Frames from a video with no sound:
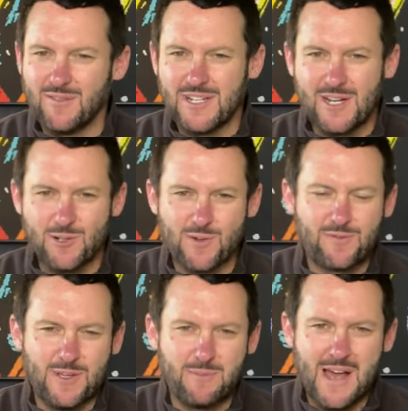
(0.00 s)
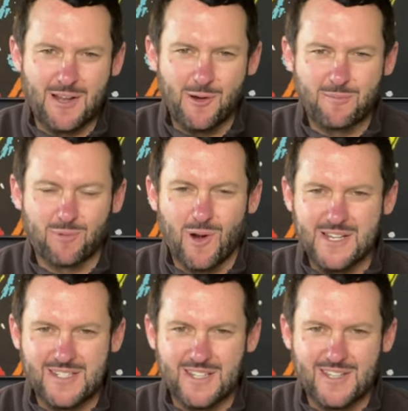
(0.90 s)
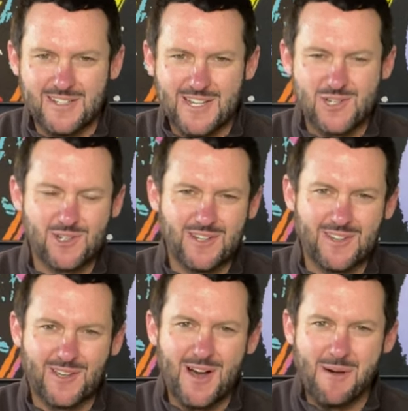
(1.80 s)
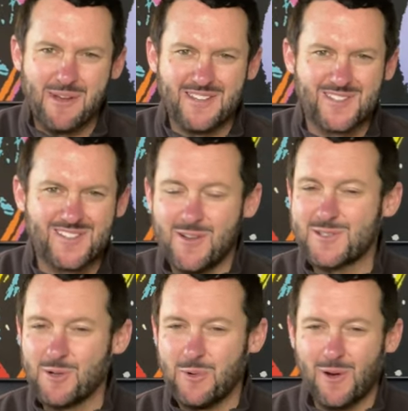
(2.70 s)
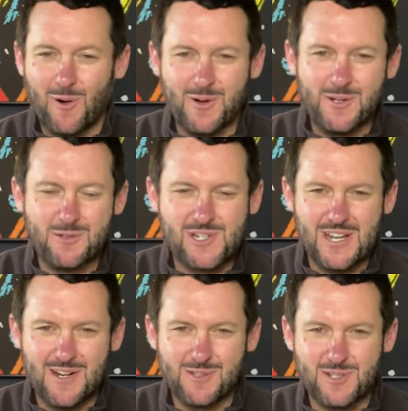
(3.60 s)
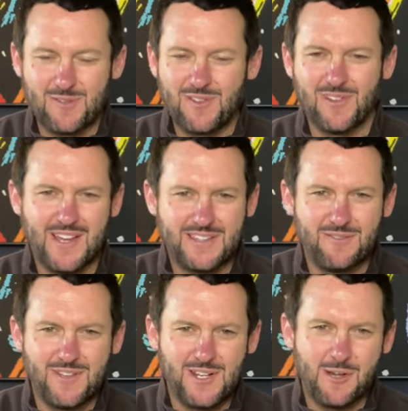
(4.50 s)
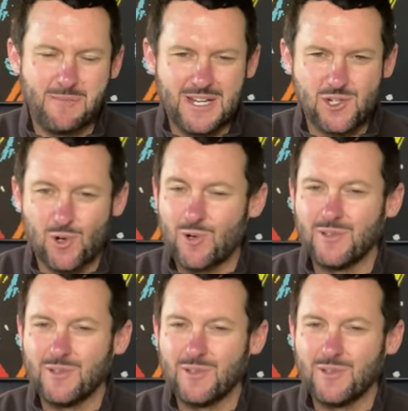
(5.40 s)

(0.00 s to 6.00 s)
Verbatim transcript: love to hear your feedback on pricing and condition in the comments. Also, we are a new channel channel, so if you like the video, make sure to